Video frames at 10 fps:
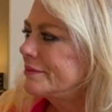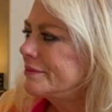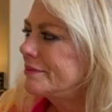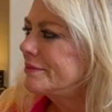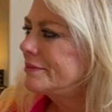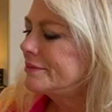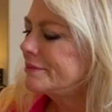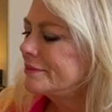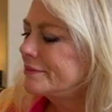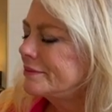
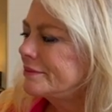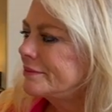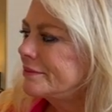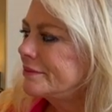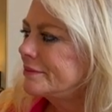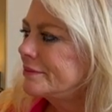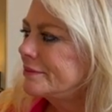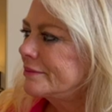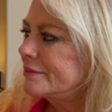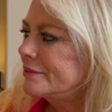
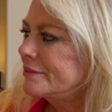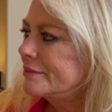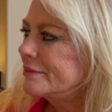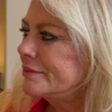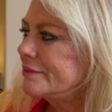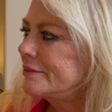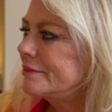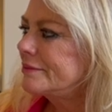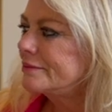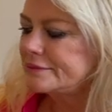
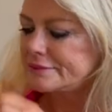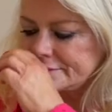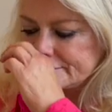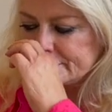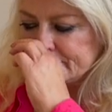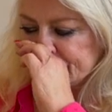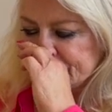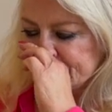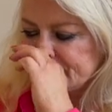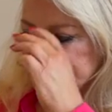
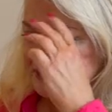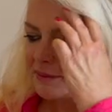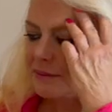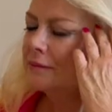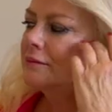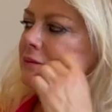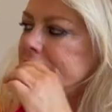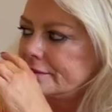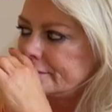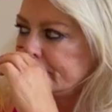
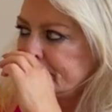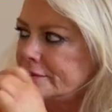No words are spoken by the person on screen.